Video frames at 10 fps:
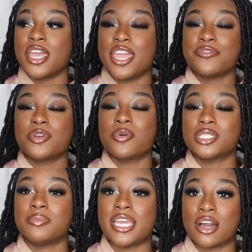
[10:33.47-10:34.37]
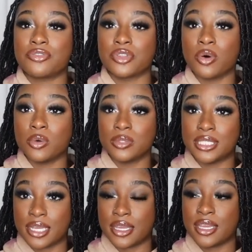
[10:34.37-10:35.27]
if you're going to be out for the whole
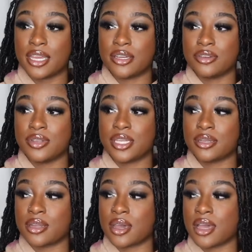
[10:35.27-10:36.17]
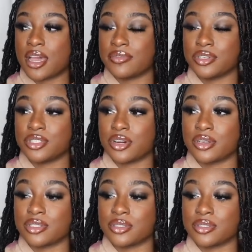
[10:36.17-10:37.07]
day and you cannot have your
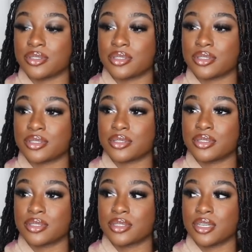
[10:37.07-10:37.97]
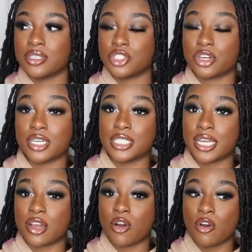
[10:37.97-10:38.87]
chargers charging
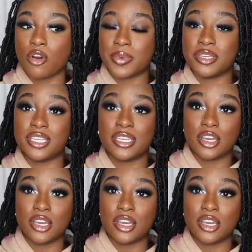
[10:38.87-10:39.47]
at home and you need to